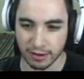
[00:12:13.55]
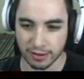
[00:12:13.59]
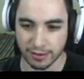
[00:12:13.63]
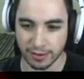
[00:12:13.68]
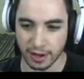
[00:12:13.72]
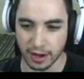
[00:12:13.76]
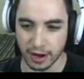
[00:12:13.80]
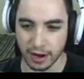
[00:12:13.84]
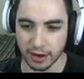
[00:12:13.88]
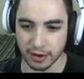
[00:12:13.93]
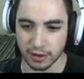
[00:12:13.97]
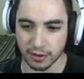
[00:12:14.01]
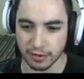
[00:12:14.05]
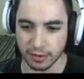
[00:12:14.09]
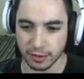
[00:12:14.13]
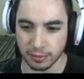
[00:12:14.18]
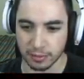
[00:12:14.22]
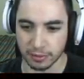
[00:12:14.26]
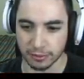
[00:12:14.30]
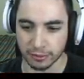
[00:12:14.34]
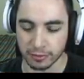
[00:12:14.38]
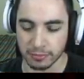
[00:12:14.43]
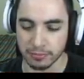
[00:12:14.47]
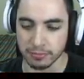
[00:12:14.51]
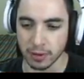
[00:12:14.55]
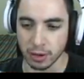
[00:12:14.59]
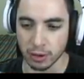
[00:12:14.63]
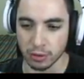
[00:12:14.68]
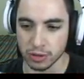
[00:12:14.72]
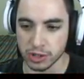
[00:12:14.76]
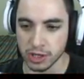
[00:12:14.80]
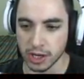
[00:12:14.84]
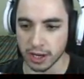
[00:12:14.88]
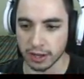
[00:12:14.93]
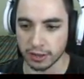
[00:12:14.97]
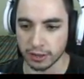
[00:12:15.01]
because they hired someone from
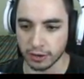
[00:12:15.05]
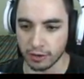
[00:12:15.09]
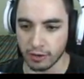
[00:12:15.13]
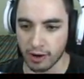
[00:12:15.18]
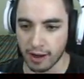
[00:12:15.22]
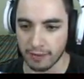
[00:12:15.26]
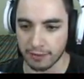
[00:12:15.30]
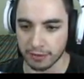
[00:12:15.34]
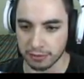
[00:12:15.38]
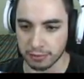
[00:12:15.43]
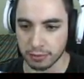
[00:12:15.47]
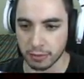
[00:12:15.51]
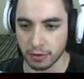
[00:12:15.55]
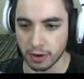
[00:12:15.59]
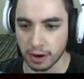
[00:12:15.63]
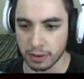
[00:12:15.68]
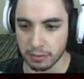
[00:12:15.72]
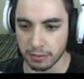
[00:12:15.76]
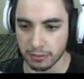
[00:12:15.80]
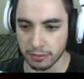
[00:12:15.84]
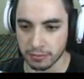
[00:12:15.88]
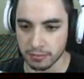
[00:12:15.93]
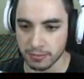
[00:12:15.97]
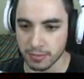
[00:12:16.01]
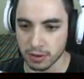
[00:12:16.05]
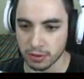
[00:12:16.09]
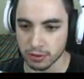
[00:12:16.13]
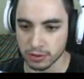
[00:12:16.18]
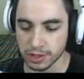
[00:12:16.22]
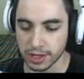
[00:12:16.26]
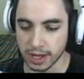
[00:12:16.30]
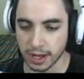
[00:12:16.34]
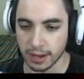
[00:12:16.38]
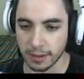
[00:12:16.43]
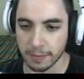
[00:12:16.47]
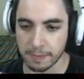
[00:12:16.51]
Mojang, the graphics programmer from
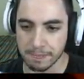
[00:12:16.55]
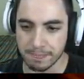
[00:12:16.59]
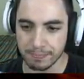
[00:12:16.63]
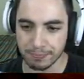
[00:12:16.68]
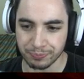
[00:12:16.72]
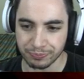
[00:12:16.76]
Mojang.